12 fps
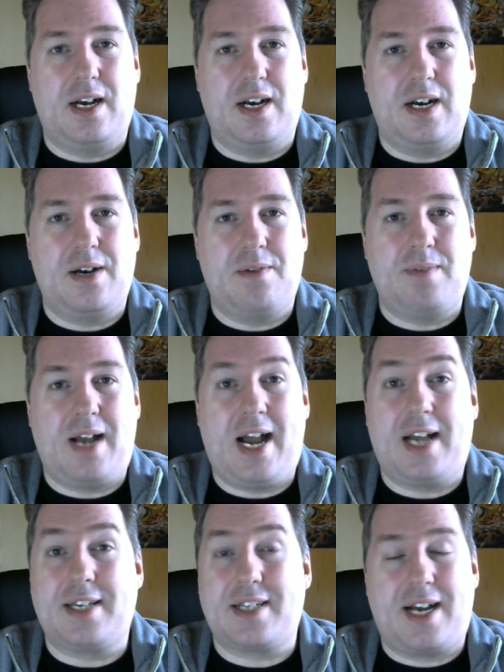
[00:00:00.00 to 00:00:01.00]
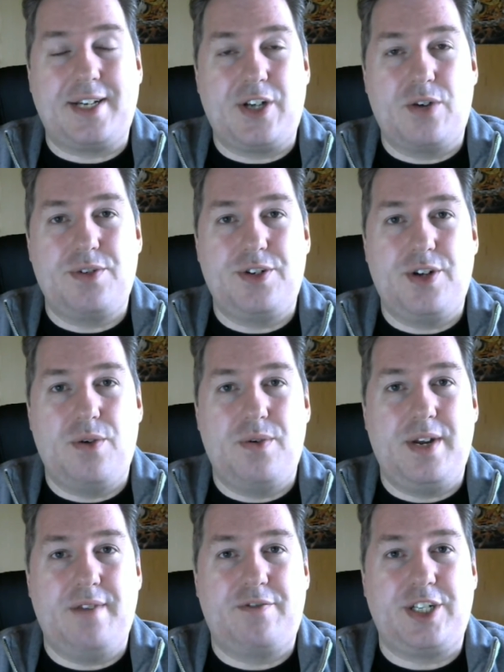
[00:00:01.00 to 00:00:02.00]
And I don't
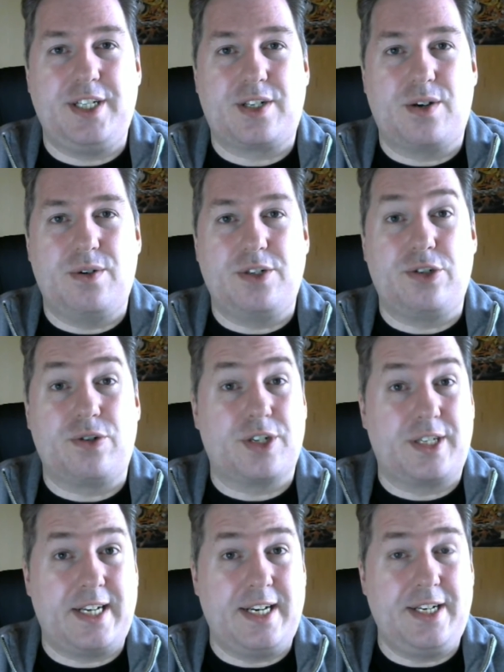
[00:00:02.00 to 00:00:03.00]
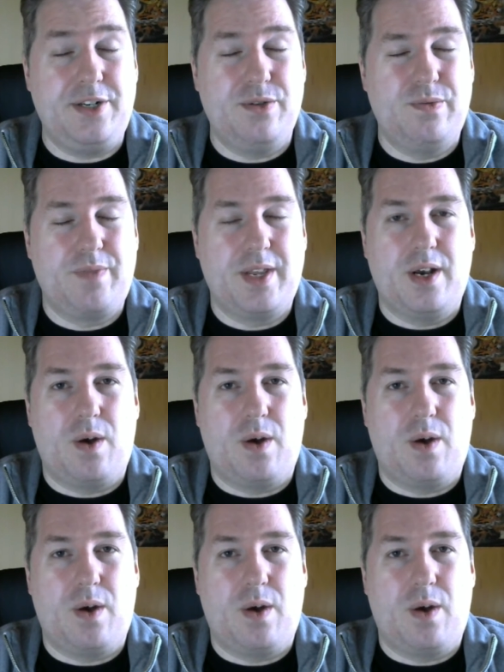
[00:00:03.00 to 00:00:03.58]
know if she's going to continue